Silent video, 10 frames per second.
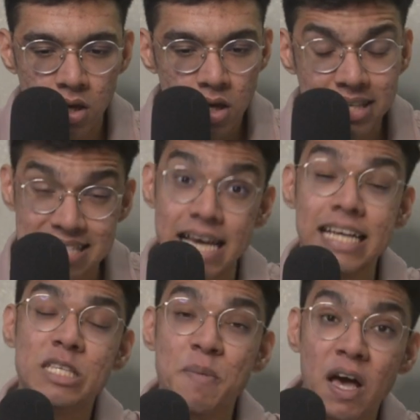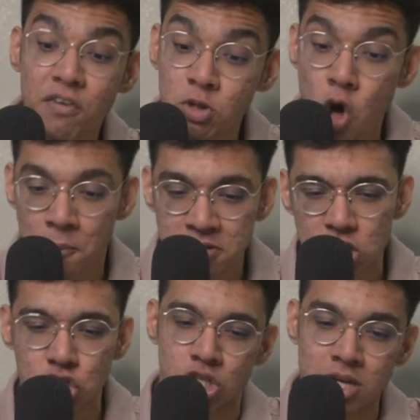The second speaker from the
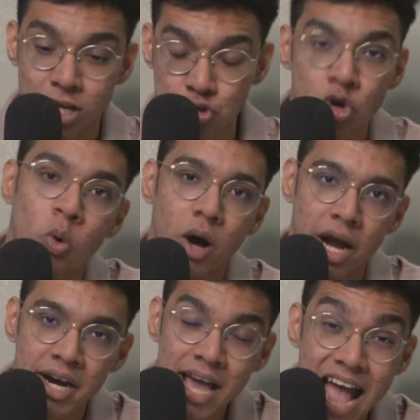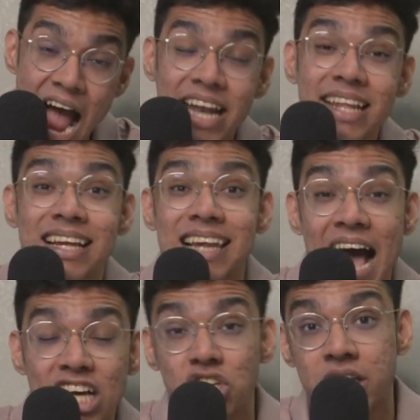opposition has to go ahead and
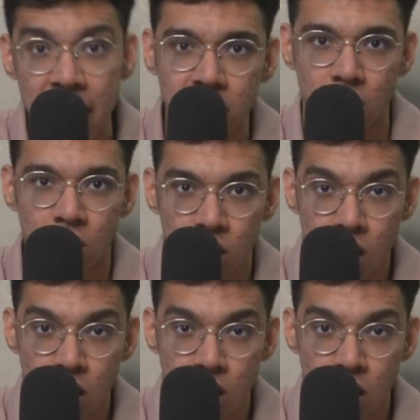clash again,